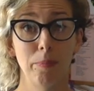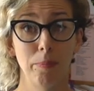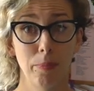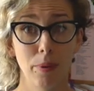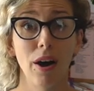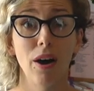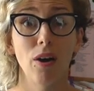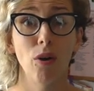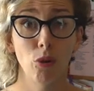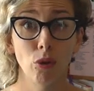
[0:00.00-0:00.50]

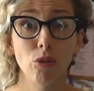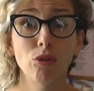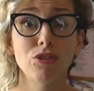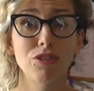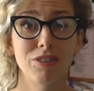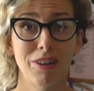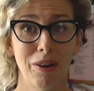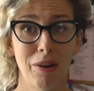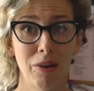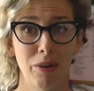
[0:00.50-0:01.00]
But
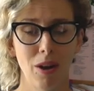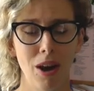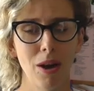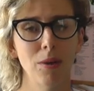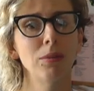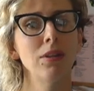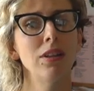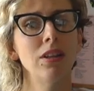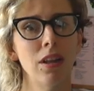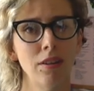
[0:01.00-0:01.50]
also,
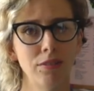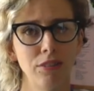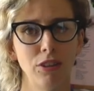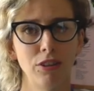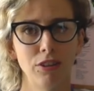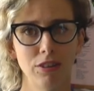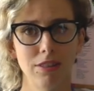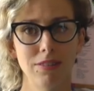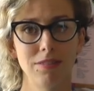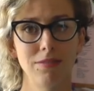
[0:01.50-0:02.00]
I would love
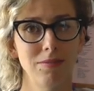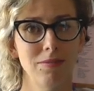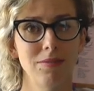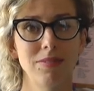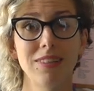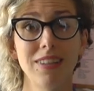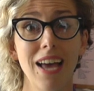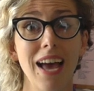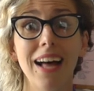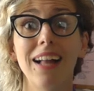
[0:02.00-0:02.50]
you to
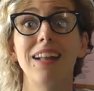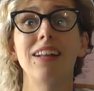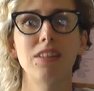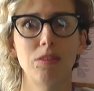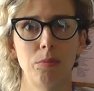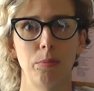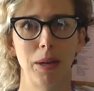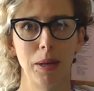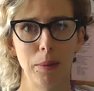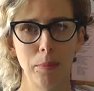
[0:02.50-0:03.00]
tell
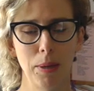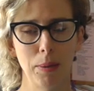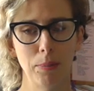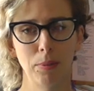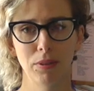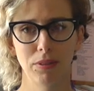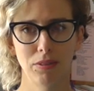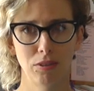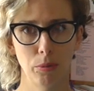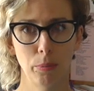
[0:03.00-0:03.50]
as many
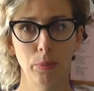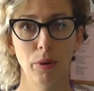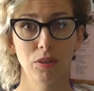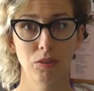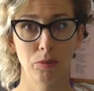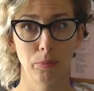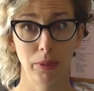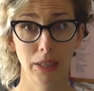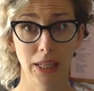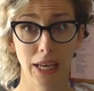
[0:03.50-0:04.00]
people as you
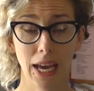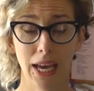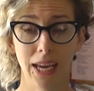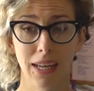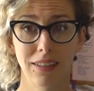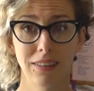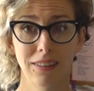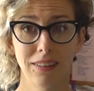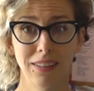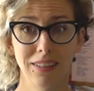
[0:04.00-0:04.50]
possibly
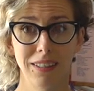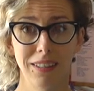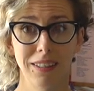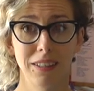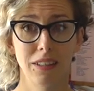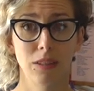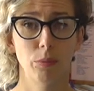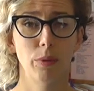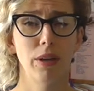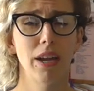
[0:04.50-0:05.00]
can.
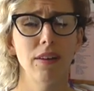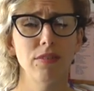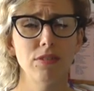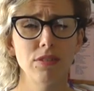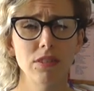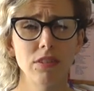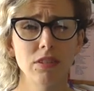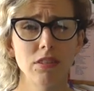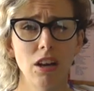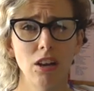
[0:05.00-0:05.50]
We have
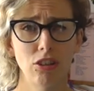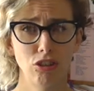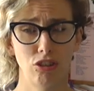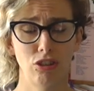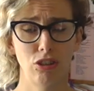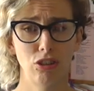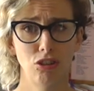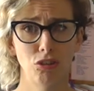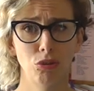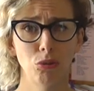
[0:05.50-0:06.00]
such
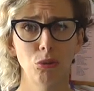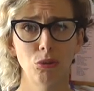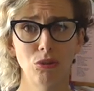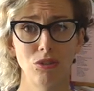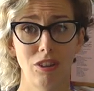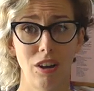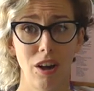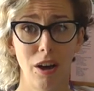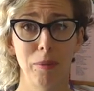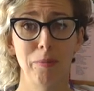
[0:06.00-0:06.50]
a short
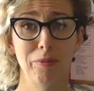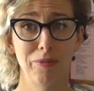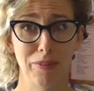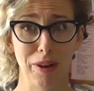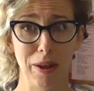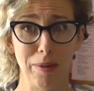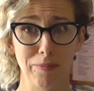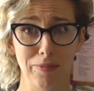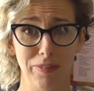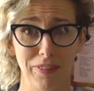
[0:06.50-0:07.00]
time
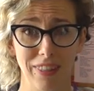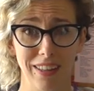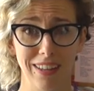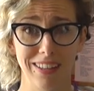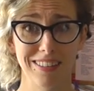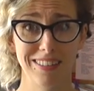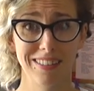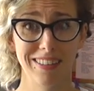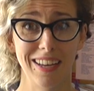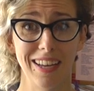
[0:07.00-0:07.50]
frame for
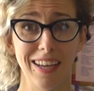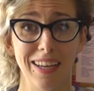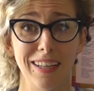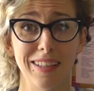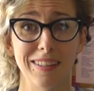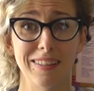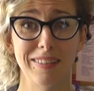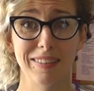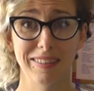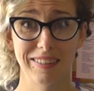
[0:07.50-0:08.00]
this, it
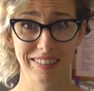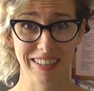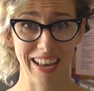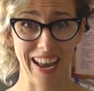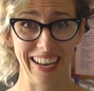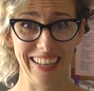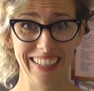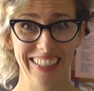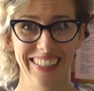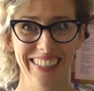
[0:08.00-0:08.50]
is
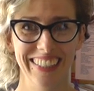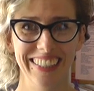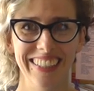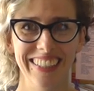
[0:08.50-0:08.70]
insane.